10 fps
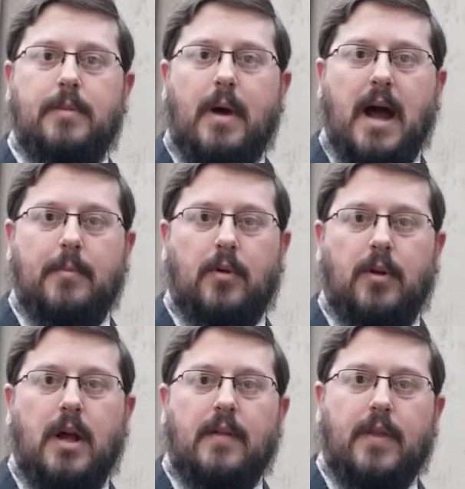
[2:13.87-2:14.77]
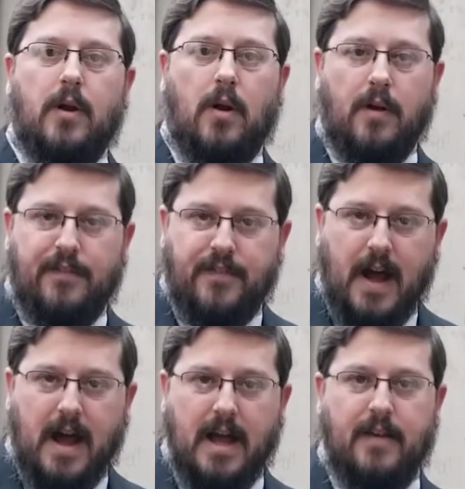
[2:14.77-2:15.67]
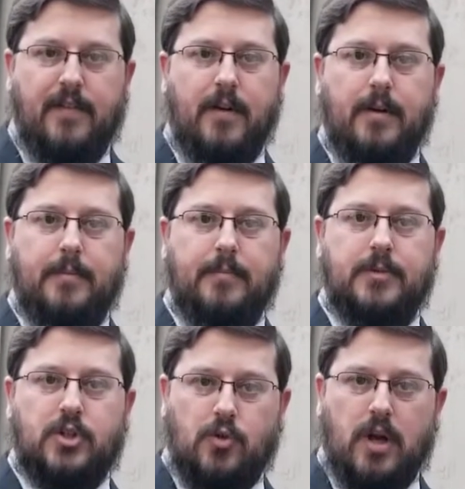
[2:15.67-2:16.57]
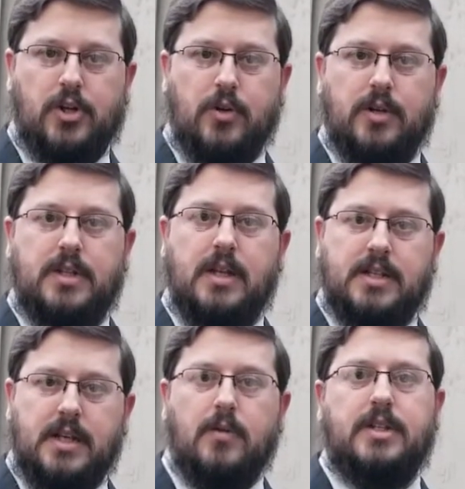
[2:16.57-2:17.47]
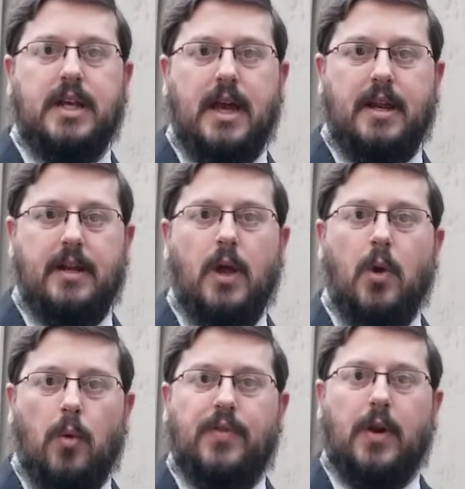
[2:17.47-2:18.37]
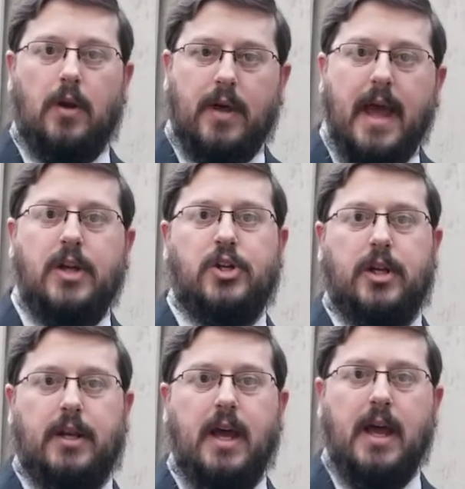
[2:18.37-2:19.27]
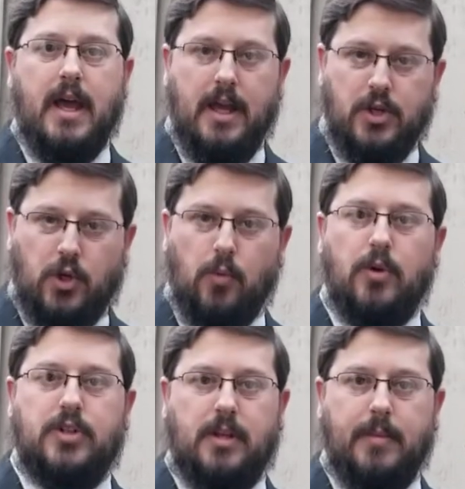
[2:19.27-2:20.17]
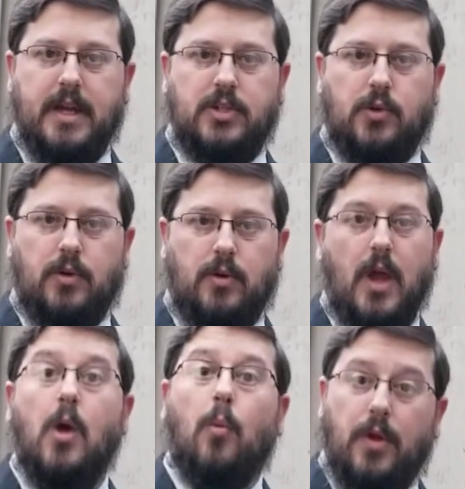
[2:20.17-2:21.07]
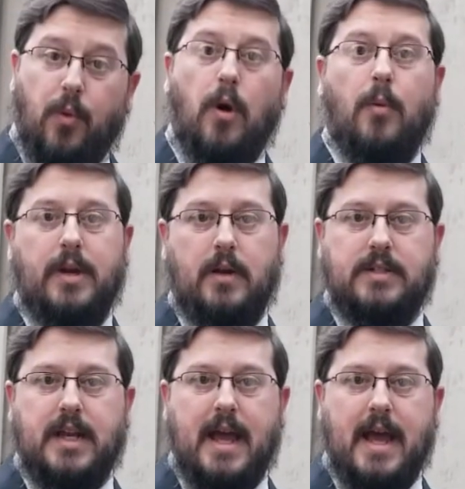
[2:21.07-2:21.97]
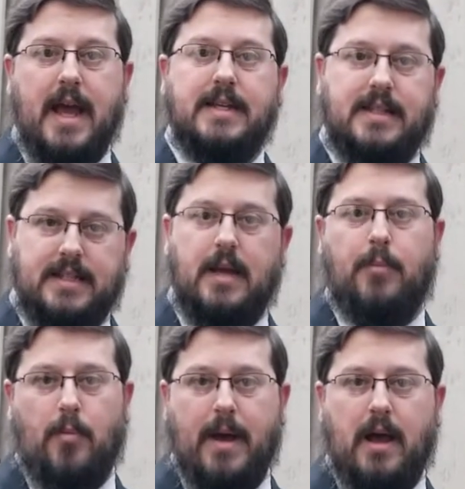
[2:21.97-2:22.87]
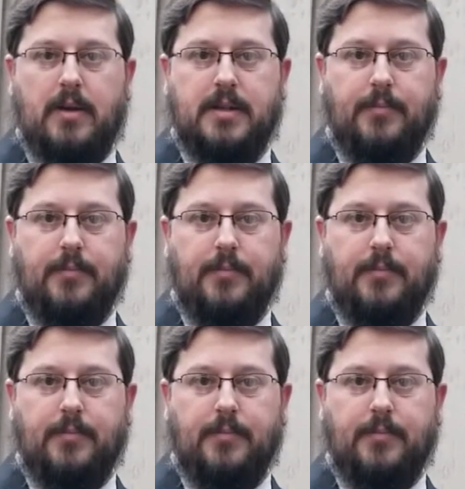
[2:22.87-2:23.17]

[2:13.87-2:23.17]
Bible, there are 5 structures associated with the location in Jerusalem, Israel, with what we know today as the Temple Mount.